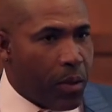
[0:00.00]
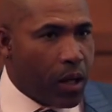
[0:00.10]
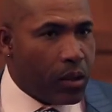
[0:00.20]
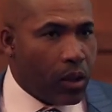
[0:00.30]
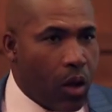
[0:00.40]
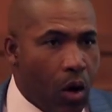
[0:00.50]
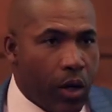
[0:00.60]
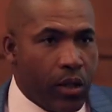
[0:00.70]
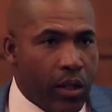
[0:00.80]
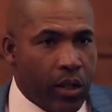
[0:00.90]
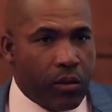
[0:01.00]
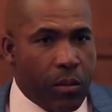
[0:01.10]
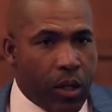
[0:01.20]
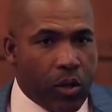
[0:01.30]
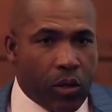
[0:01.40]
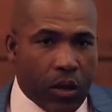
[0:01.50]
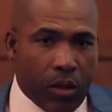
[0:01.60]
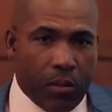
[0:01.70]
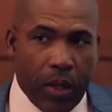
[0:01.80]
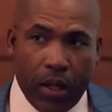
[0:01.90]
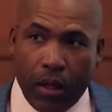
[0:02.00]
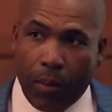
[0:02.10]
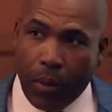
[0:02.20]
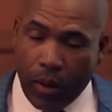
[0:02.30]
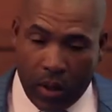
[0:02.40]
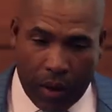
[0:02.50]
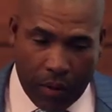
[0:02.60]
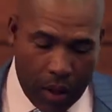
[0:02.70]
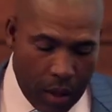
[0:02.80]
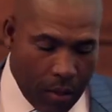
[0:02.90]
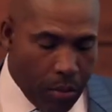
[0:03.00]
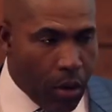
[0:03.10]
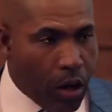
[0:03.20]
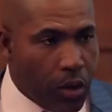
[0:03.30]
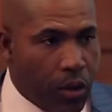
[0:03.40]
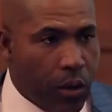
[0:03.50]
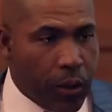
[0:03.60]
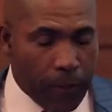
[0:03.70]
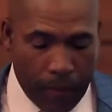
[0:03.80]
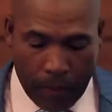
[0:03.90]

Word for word: about as long as his ministry has been up on seven hundred Broad Street.